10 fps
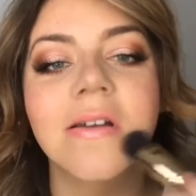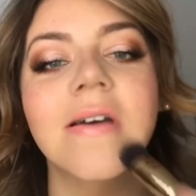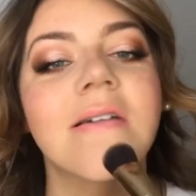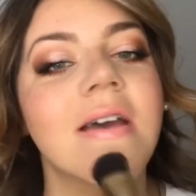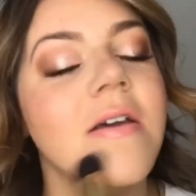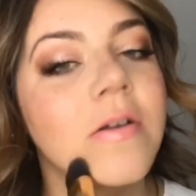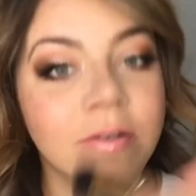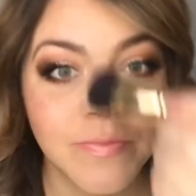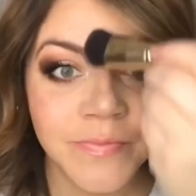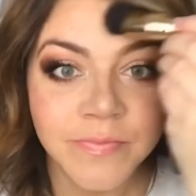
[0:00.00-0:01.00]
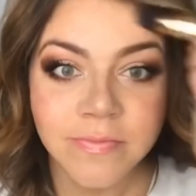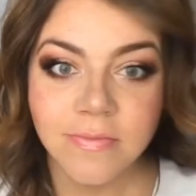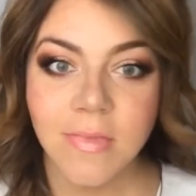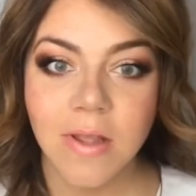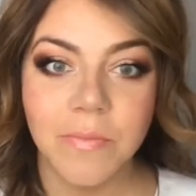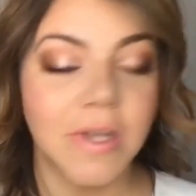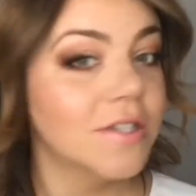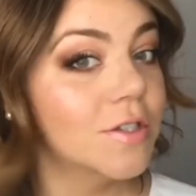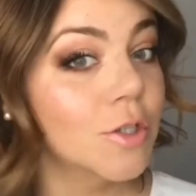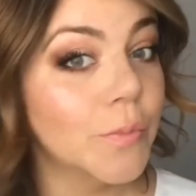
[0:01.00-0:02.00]
Okay, my
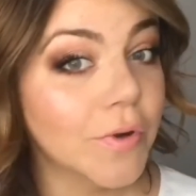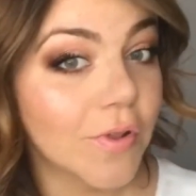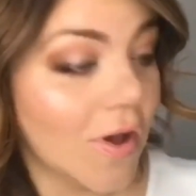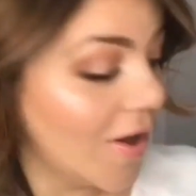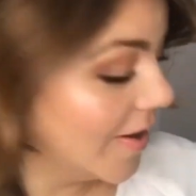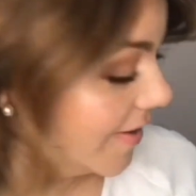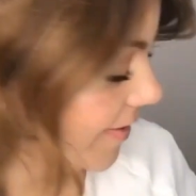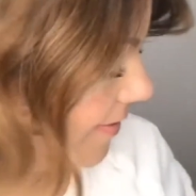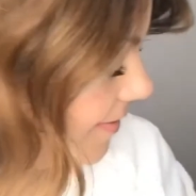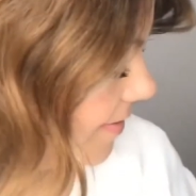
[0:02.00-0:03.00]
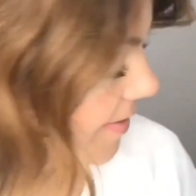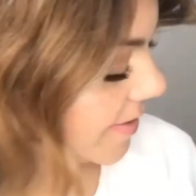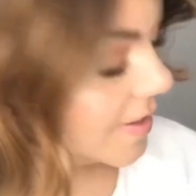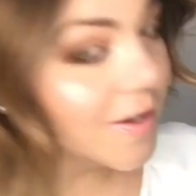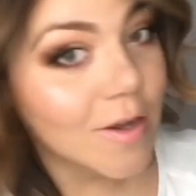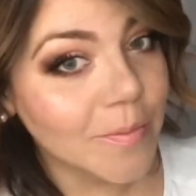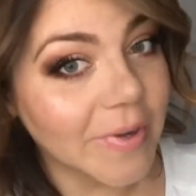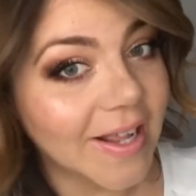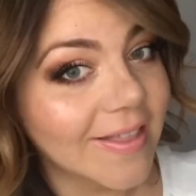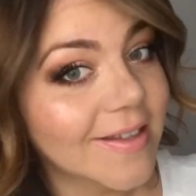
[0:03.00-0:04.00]
super long,
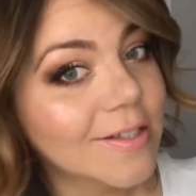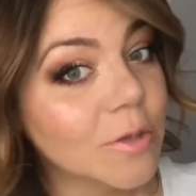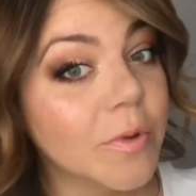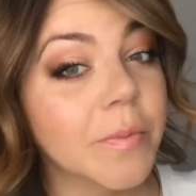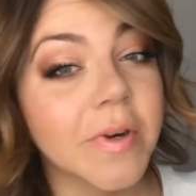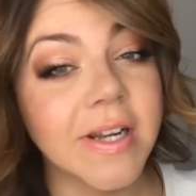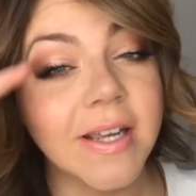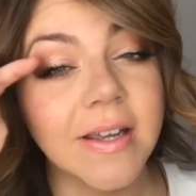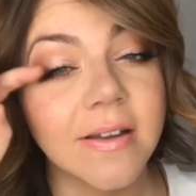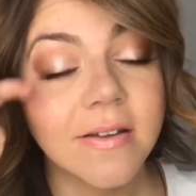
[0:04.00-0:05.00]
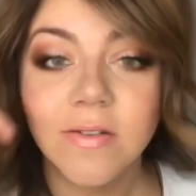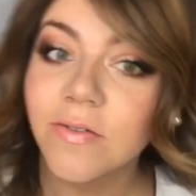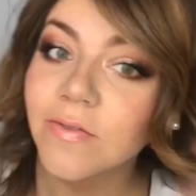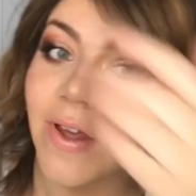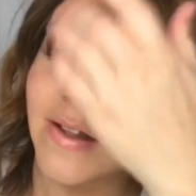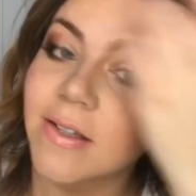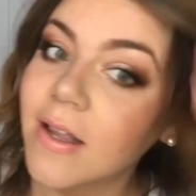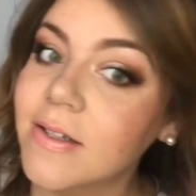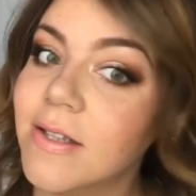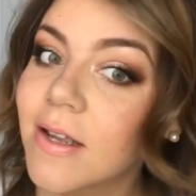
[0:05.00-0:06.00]
but I think super pretty
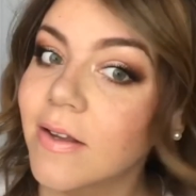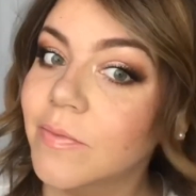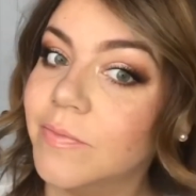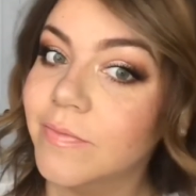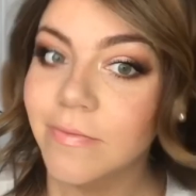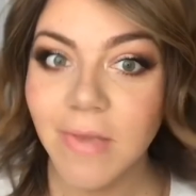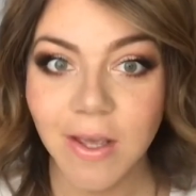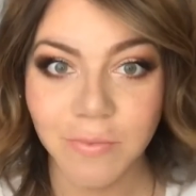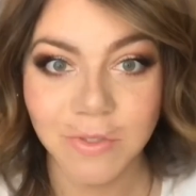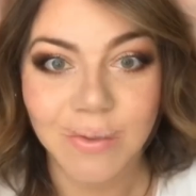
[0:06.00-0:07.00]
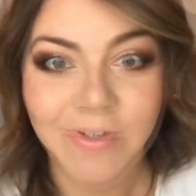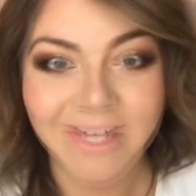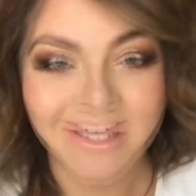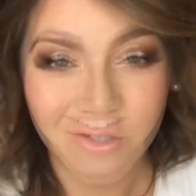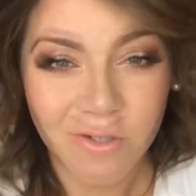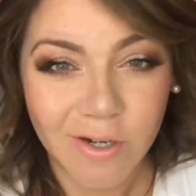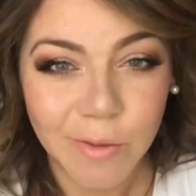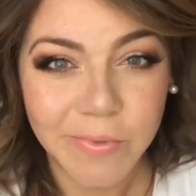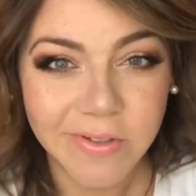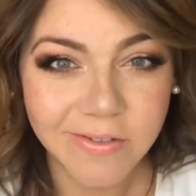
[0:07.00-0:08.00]
Valentine's Day makeup tutorial isn't
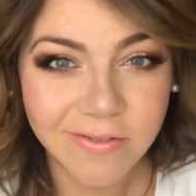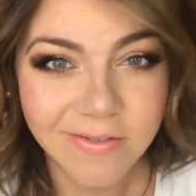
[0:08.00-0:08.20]
terrible.